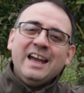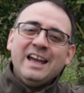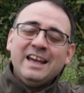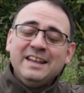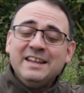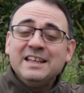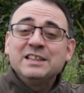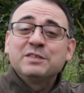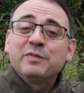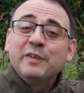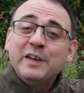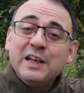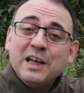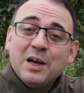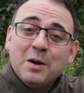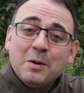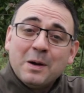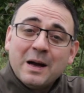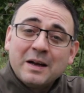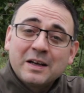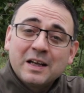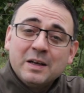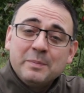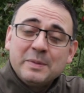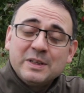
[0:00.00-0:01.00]
In this video,
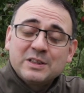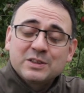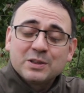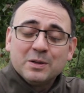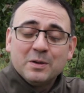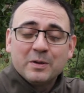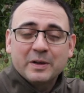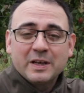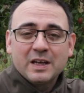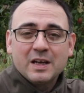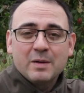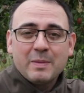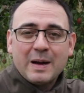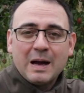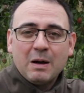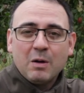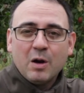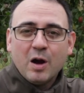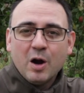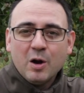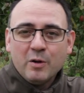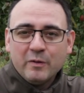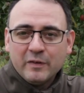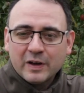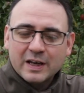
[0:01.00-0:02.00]
I'm going to be talking about
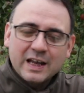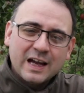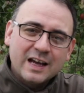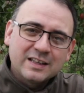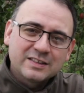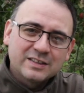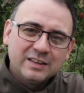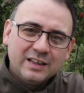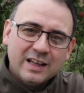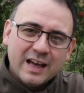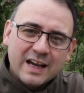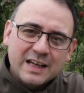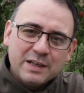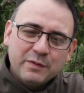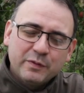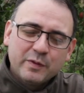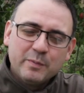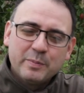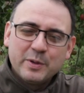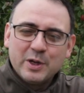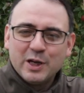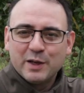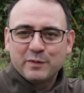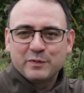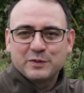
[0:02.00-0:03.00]
overcast light for
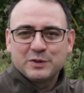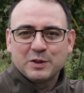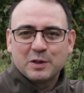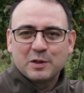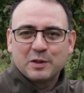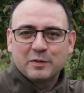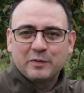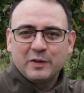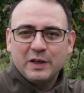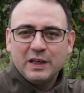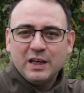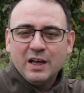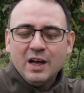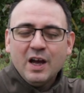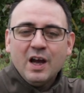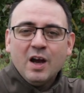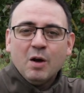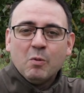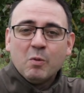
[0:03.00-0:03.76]
bird photography,